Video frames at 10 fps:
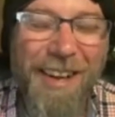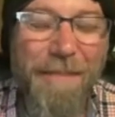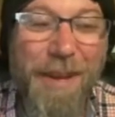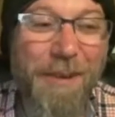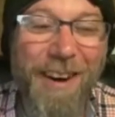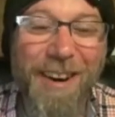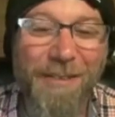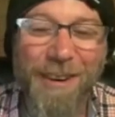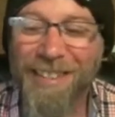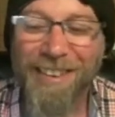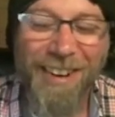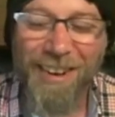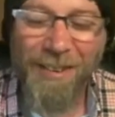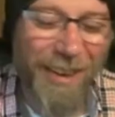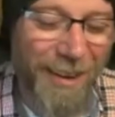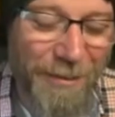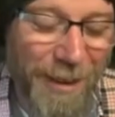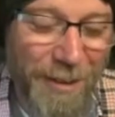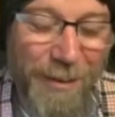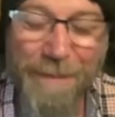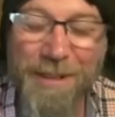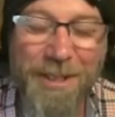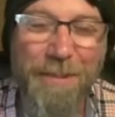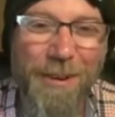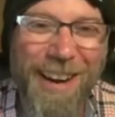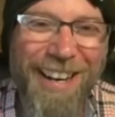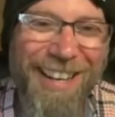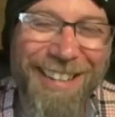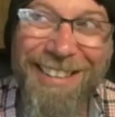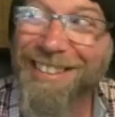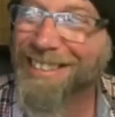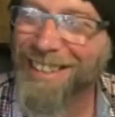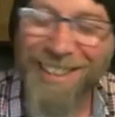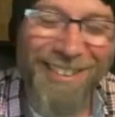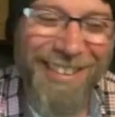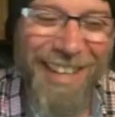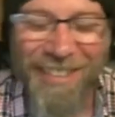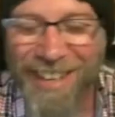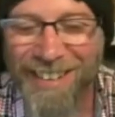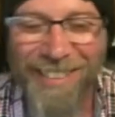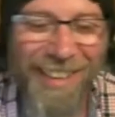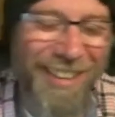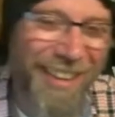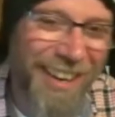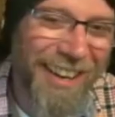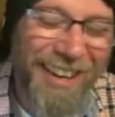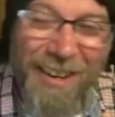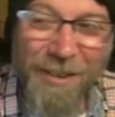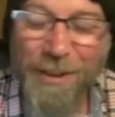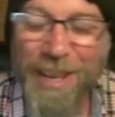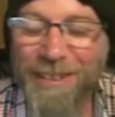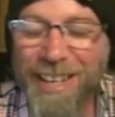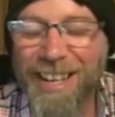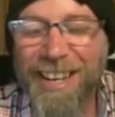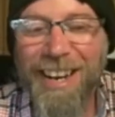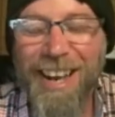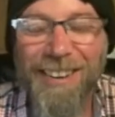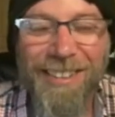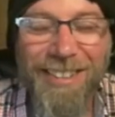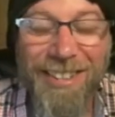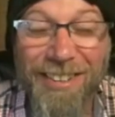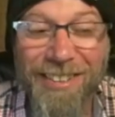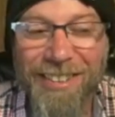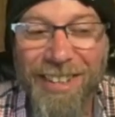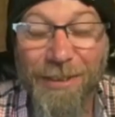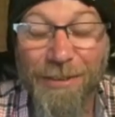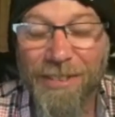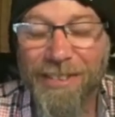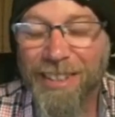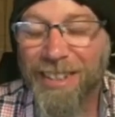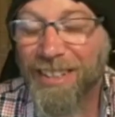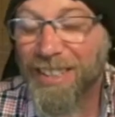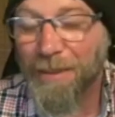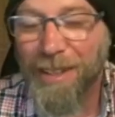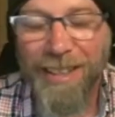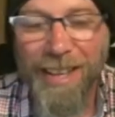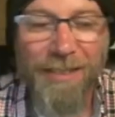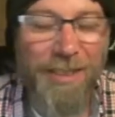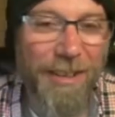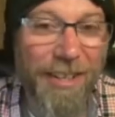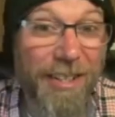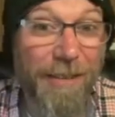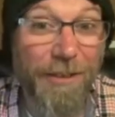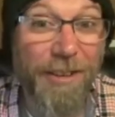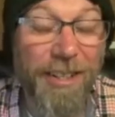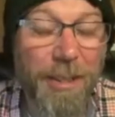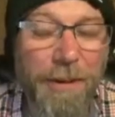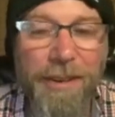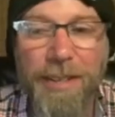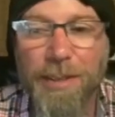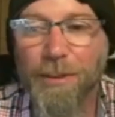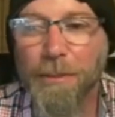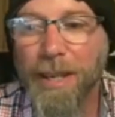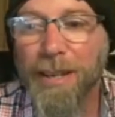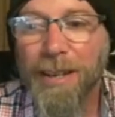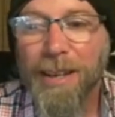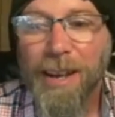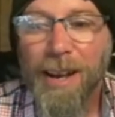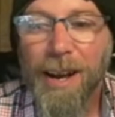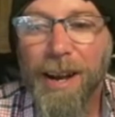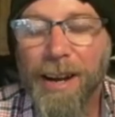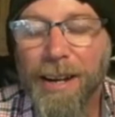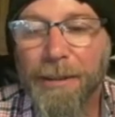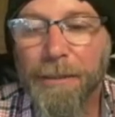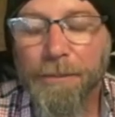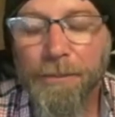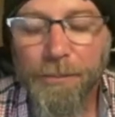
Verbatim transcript: be aware of where, of where the weapons are pointed. So it's like the whole time you're kind of like weaving in and out. And so, you know, for you know, something like that, it was a very different experience for me. Um,